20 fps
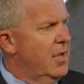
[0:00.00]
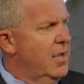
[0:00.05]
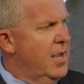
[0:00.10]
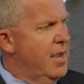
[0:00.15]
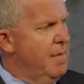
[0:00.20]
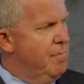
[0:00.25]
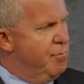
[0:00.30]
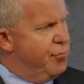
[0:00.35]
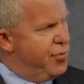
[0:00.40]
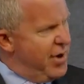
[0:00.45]

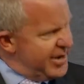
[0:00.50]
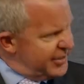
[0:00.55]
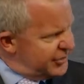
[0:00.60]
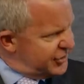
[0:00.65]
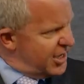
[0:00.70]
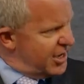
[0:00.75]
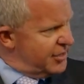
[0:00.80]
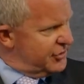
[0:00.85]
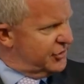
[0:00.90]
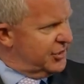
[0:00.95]
He
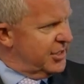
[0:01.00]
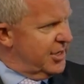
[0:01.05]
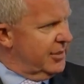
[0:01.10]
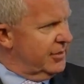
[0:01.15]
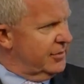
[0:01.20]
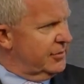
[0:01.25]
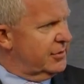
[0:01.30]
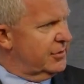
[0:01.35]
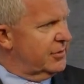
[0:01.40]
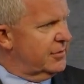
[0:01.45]
brings those
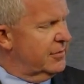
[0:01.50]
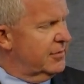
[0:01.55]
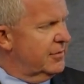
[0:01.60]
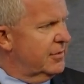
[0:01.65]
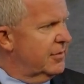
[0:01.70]
things